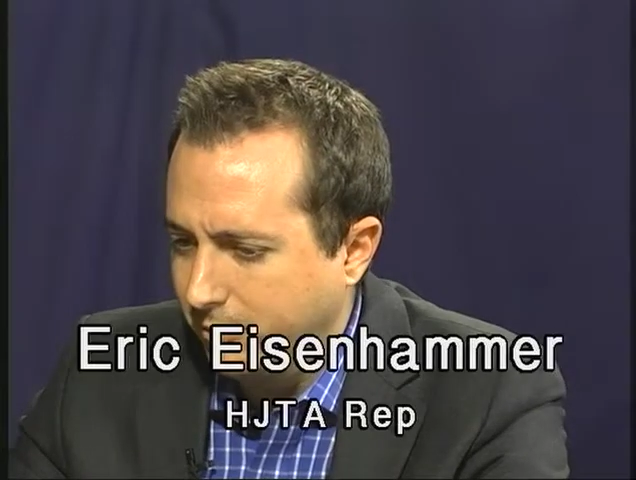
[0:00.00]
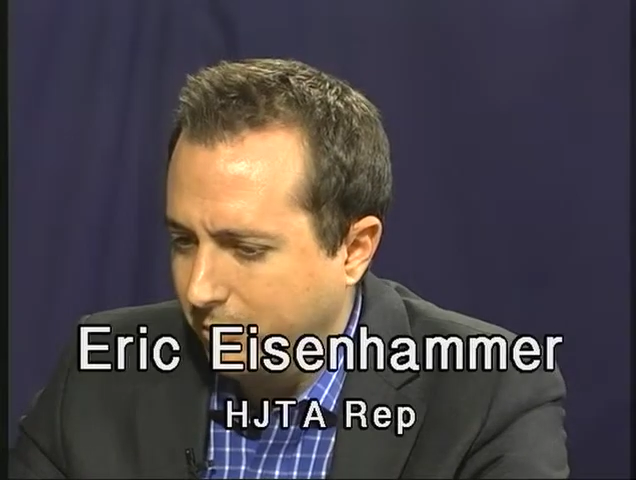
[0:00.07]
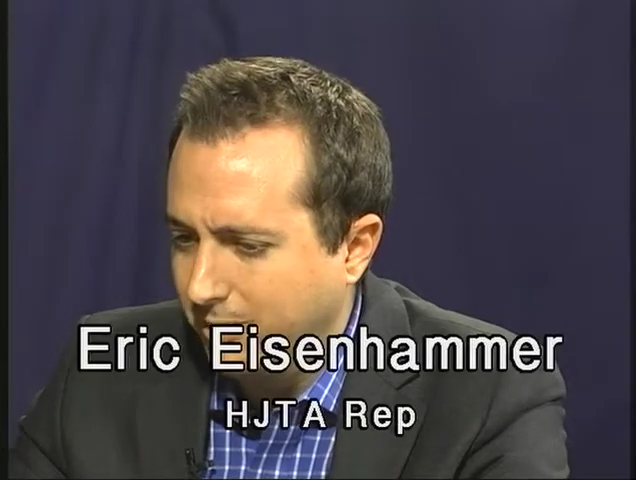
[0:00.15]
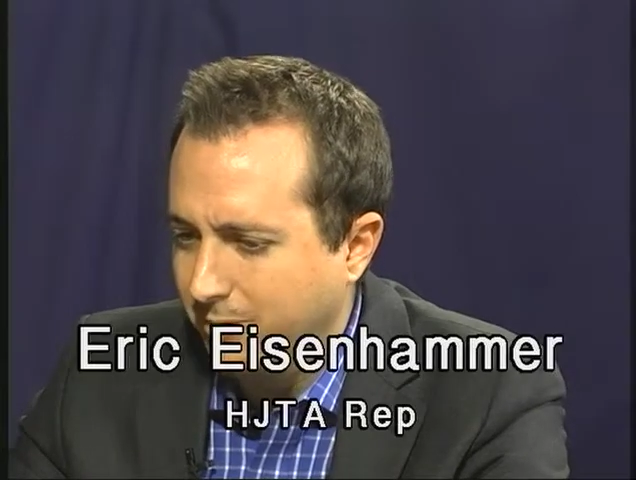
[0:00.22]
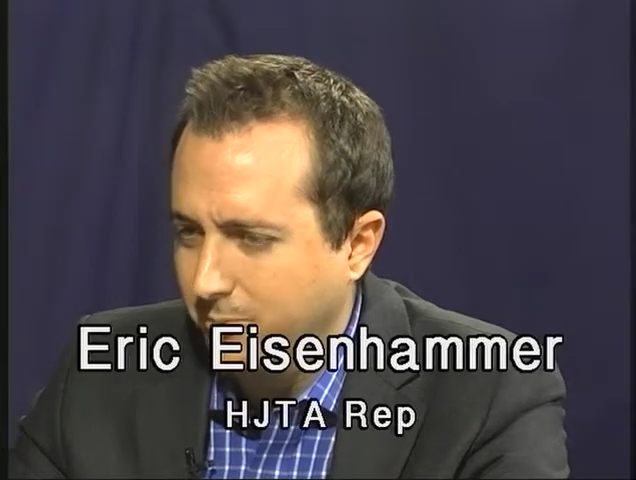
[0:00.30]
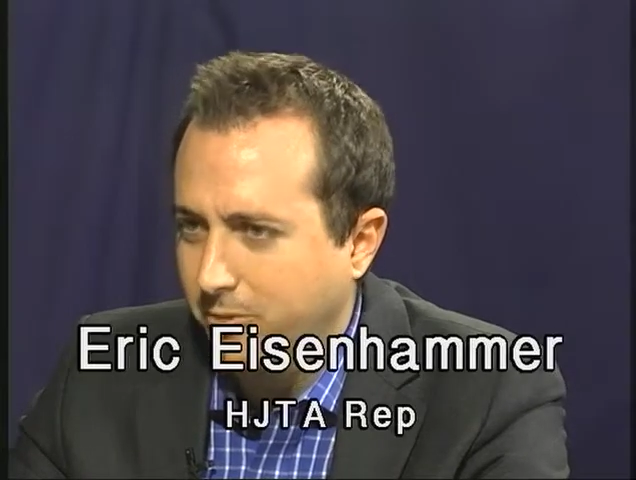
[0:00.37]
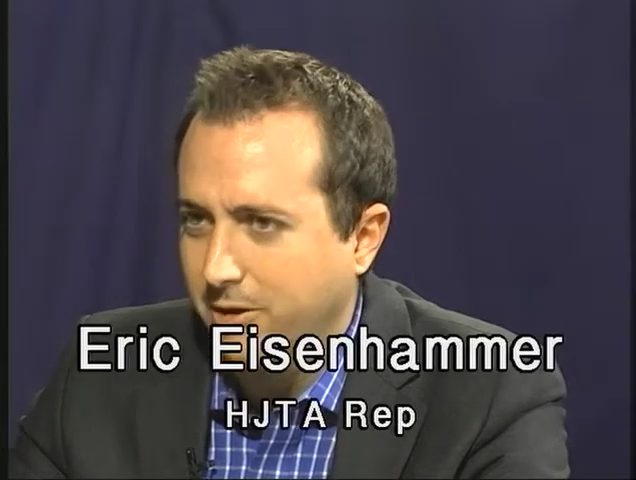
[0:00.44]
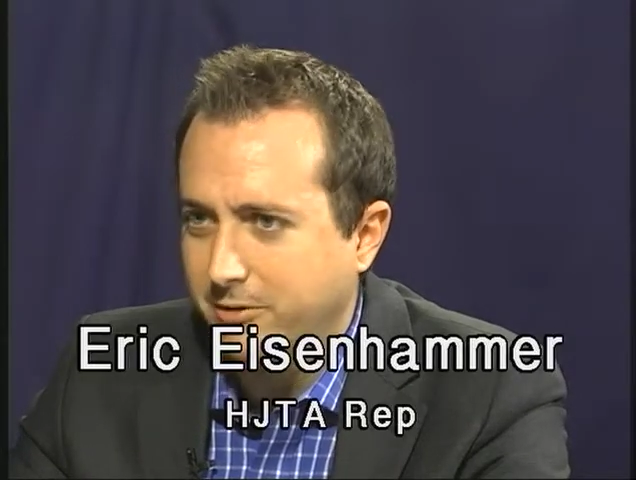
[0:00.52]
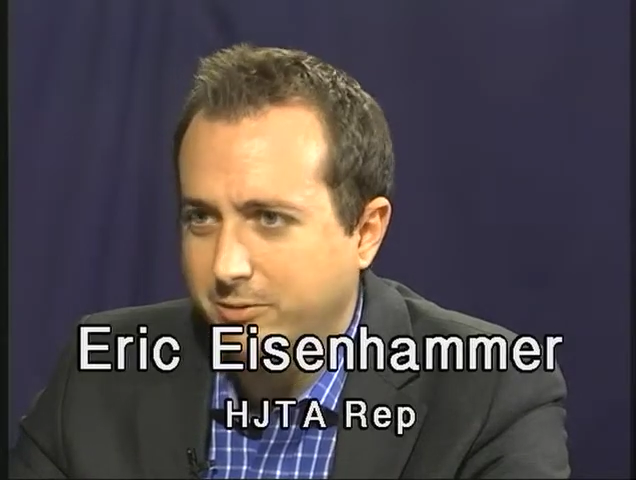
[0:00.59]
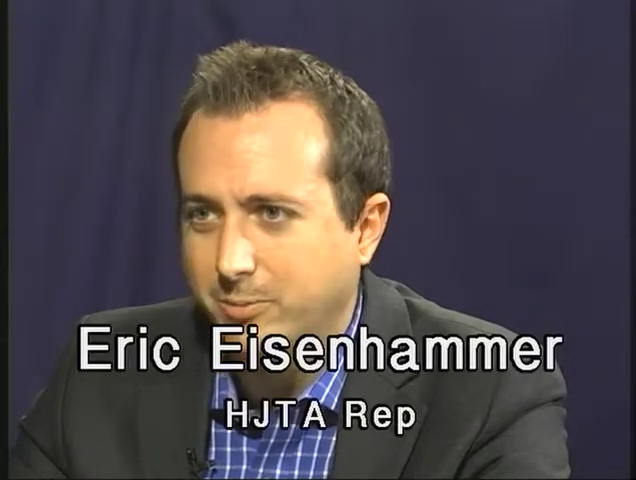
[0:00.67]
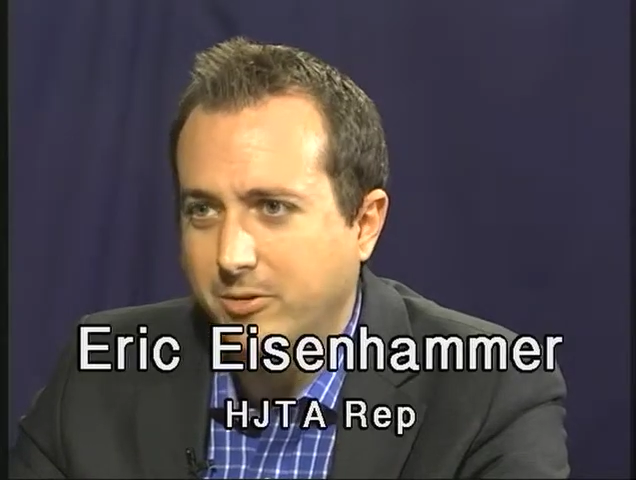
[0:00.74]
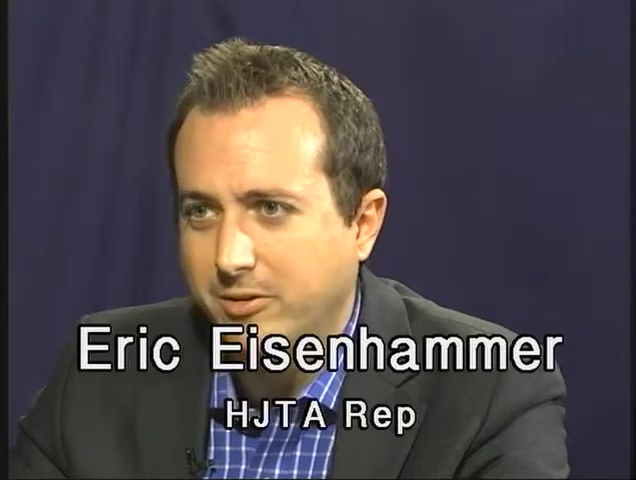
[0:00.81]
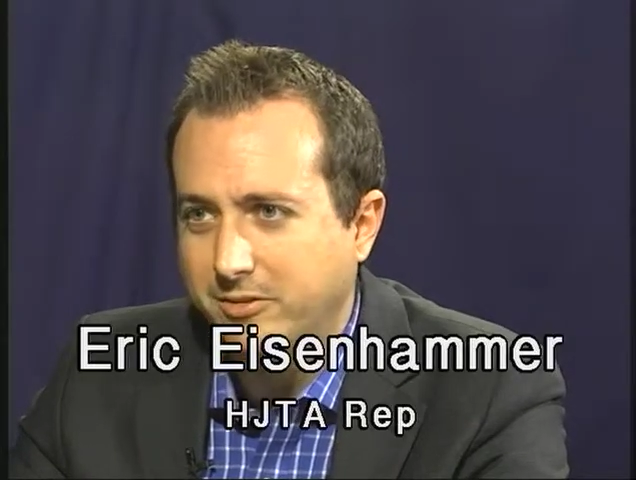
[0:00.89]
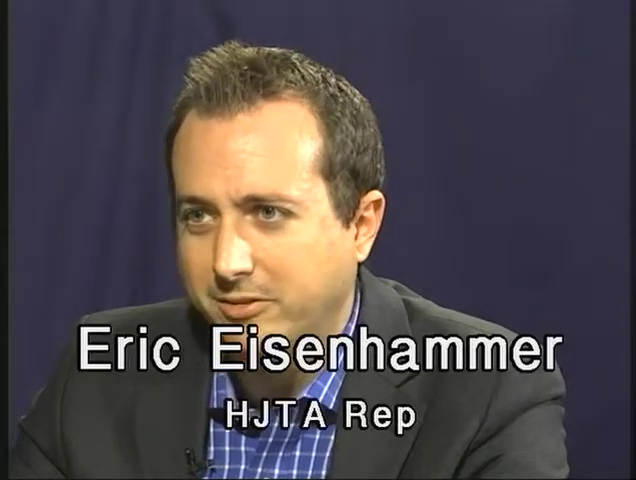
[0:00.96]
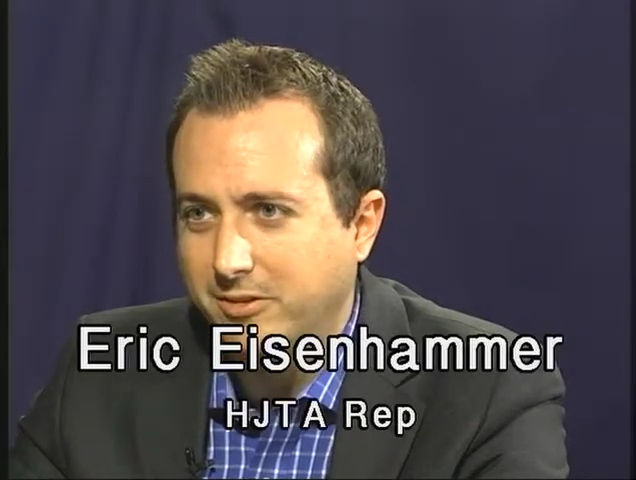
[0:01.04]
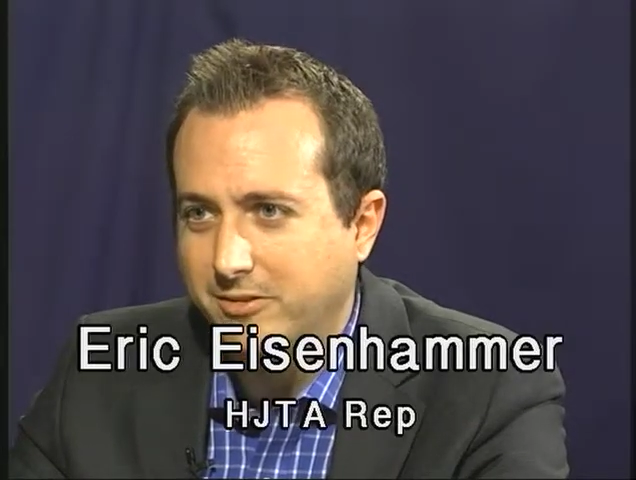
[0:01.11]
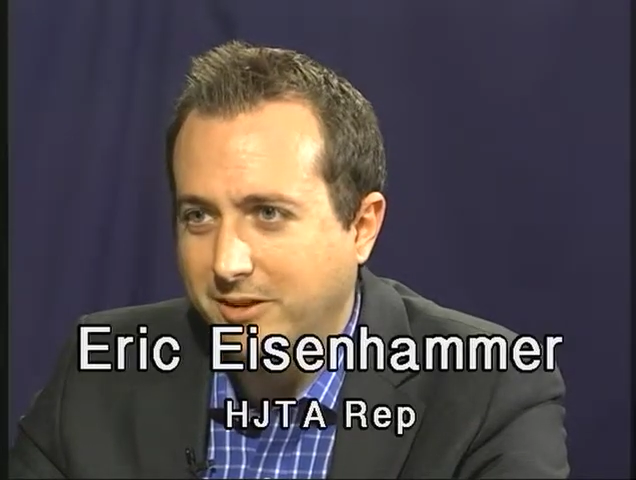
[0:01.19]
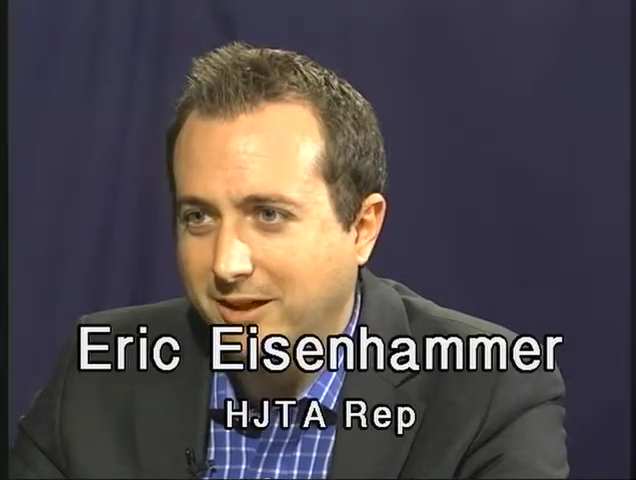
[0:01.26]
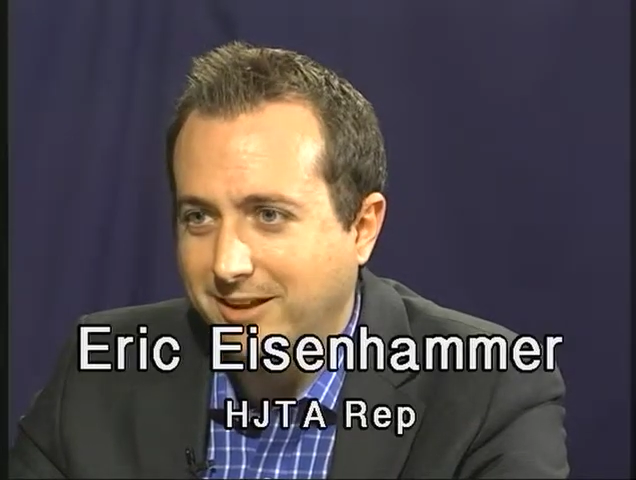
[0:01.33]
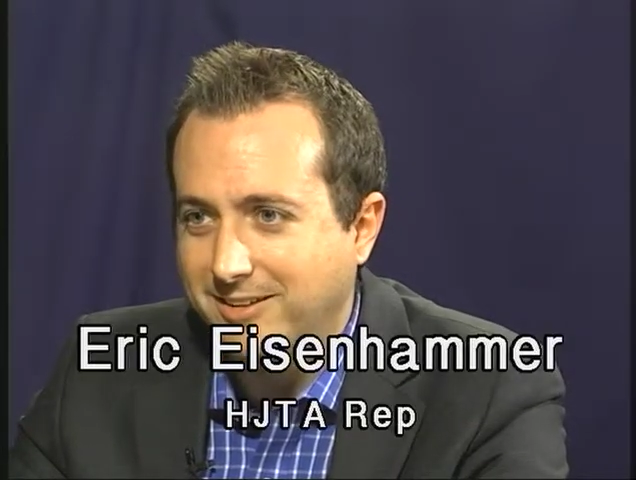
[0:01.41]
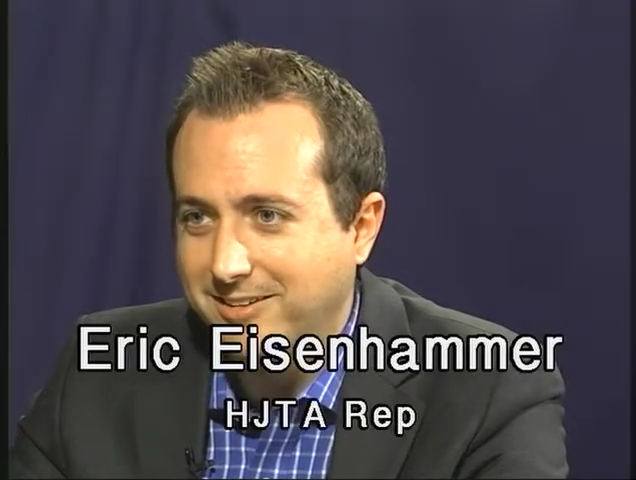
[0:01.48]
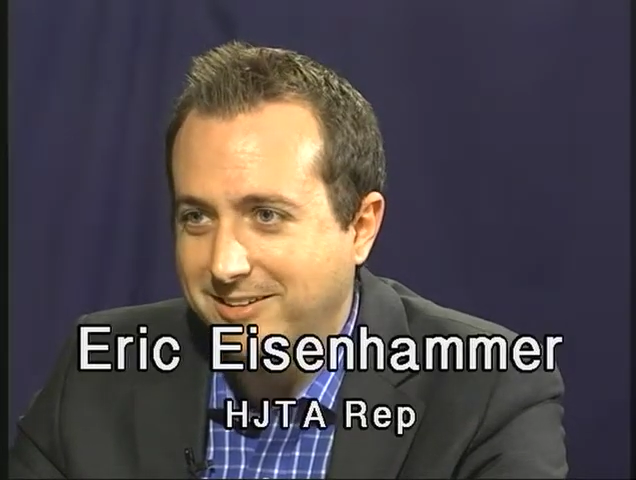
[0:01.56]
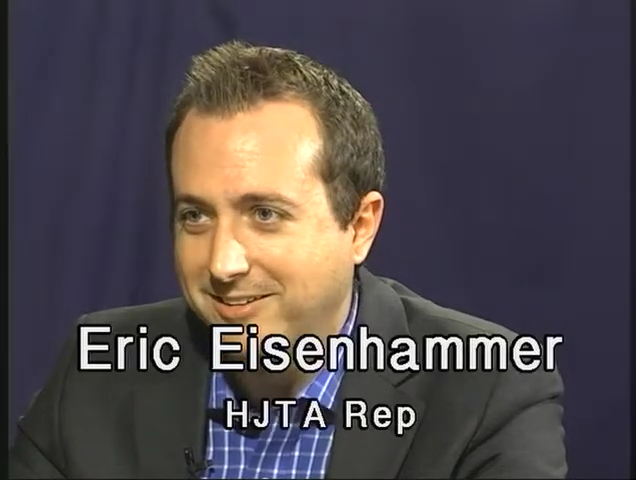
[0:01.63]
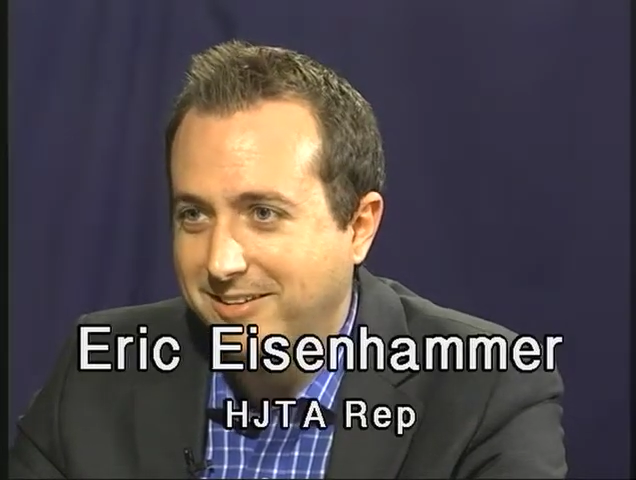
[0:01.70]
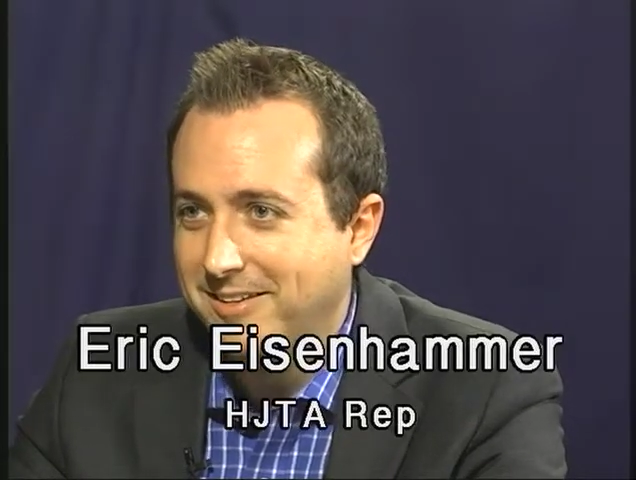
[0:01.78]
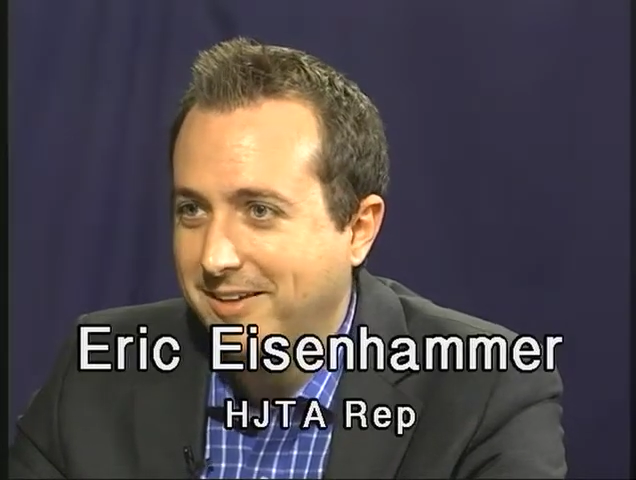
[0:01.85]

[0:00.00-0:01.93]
want a prosperous society.